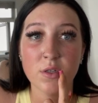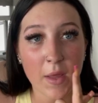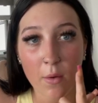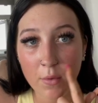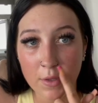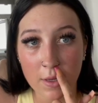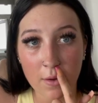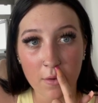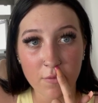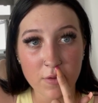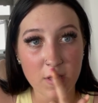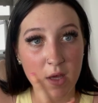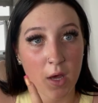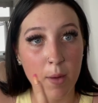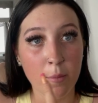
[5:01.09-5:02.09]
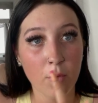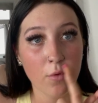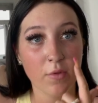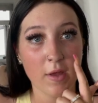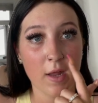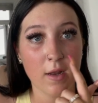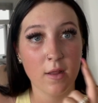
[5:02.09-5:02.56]
That one did obviously hurt more
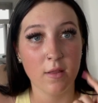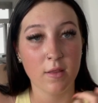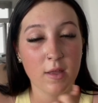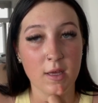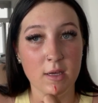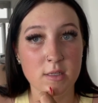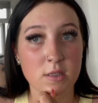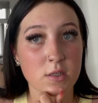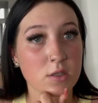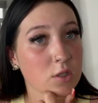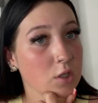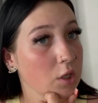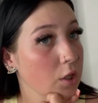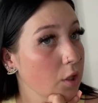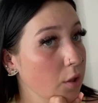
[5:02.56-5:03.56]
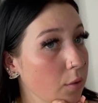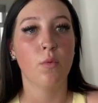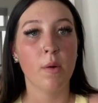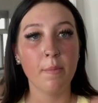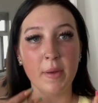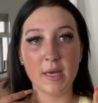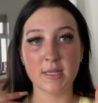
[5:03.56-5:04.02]
than these two.
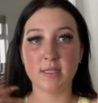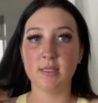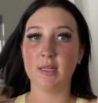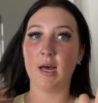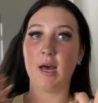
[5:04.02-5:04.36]
One piercing that